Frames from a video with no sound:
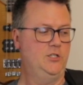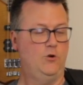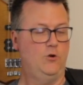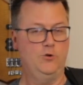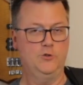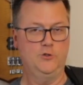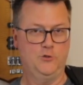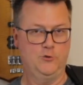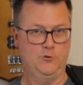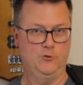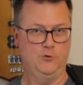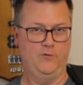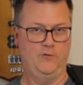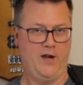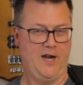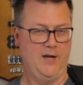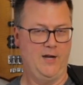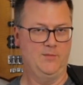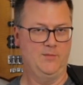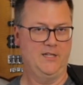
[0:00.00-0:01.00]
old school
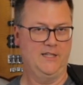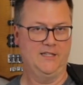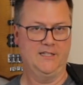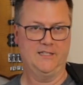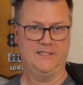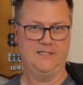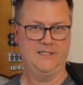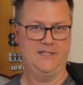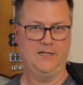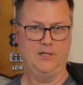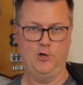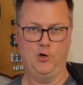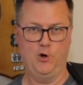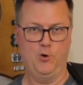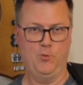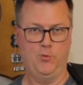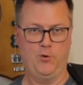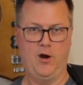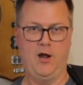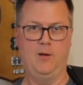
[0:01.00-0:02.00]
vibes on this thing,
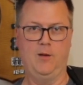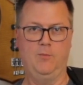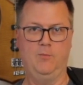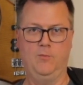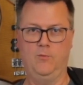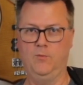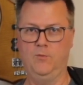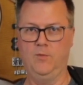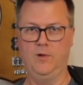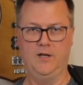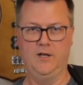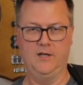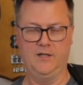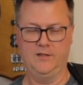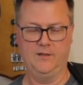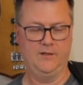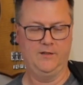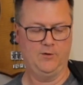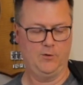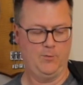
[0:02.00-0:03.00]
no problem, and
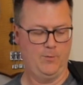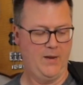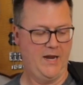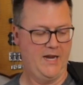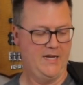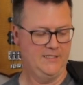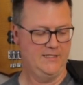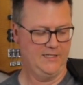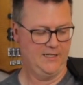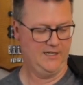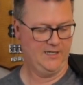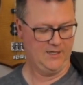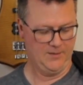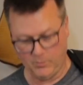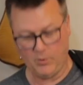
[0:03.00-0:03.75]
they're amazing.